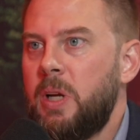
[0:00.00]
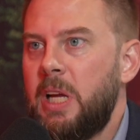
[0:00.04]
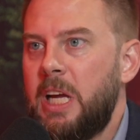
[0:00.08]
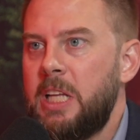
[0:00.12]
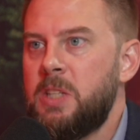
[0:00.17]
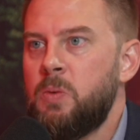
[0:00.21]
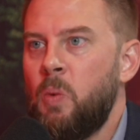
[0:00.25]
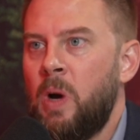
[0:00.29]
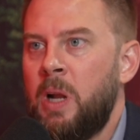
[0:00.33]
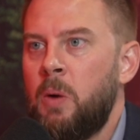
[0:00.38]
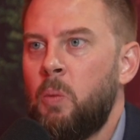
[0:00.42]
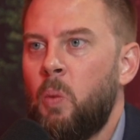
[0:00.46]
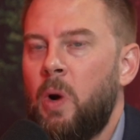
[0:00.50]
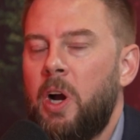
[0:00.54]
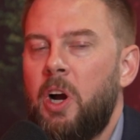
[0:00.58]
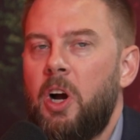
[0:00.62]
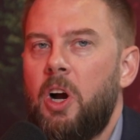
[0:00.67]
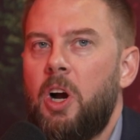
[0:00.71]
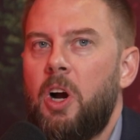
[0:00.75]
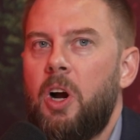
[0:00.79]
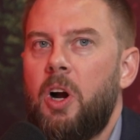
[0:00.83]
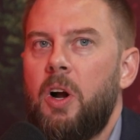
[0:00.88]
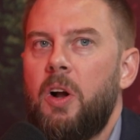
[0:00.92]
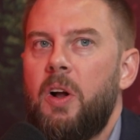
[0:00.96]
It's one
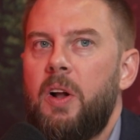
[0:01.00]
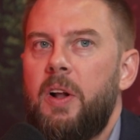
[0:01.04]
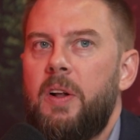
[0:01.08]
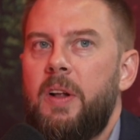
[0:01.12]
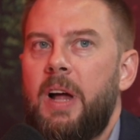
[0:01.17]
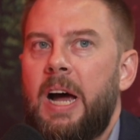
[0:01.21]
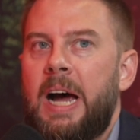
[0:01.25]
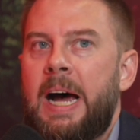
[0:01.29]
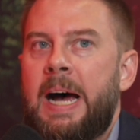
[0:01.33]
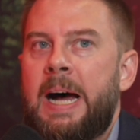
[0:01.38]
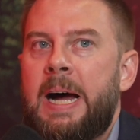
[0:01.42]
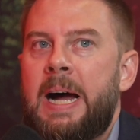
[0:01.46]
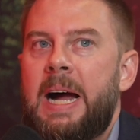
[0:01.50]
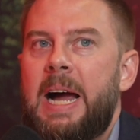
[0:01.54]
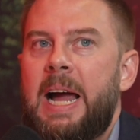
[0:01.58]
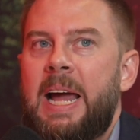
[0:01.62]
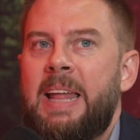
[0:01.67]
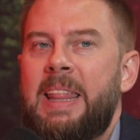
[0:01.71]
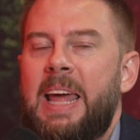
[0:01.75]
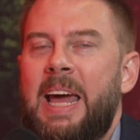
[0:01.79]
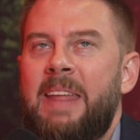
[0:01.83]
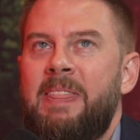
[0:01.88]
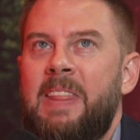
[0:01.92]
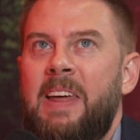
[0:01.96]
where,
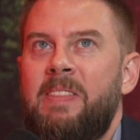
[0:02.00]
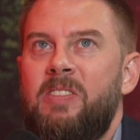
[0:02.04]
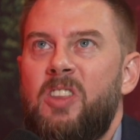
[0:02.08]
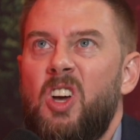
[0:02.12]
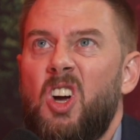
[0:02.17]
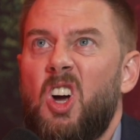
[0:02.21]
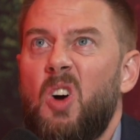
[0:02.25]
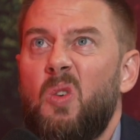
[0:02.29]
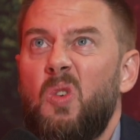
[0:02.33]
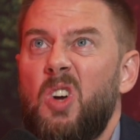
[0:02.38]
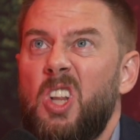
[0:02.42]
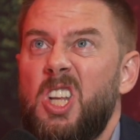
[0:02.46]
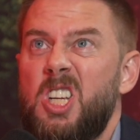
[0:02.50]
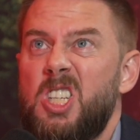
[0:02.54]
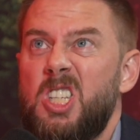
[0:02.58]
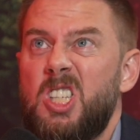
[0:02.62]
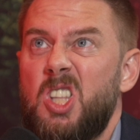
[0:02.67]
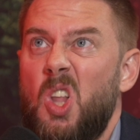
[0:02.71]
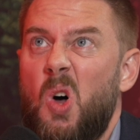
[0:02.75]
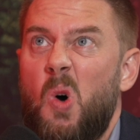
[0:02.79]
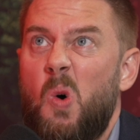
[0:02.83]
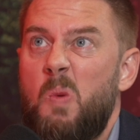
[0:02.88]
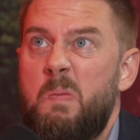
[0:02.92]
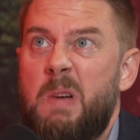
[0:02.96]
and they took a really
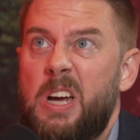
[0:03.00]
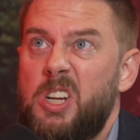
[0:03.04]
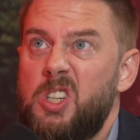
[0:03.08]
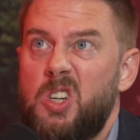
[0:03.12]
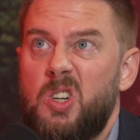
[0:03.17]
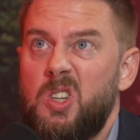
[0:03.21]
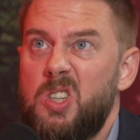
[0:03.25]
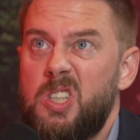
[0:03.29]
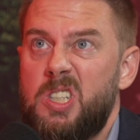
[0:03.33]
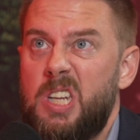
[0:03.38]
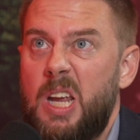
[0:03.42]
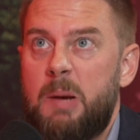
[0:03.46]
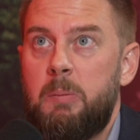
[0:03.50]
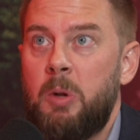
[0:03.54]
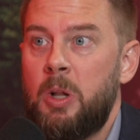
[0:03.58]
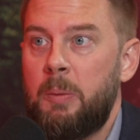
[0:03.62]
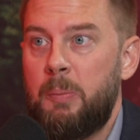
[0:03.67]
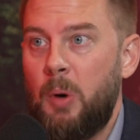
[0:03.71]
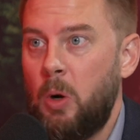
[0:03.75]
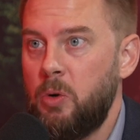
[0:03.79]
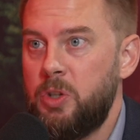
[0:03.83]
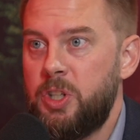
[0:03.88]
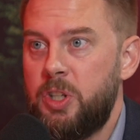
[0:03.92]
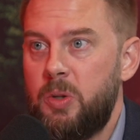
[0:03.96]
slow, measured, stable
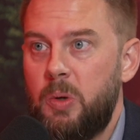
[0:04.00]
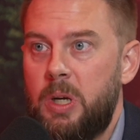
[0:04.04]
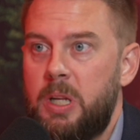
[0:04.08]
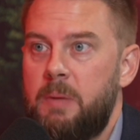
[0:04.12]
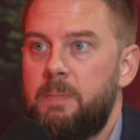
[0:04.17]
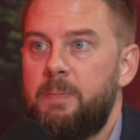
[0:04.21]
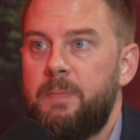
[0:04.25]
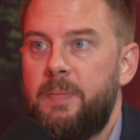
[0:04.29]
approach to it.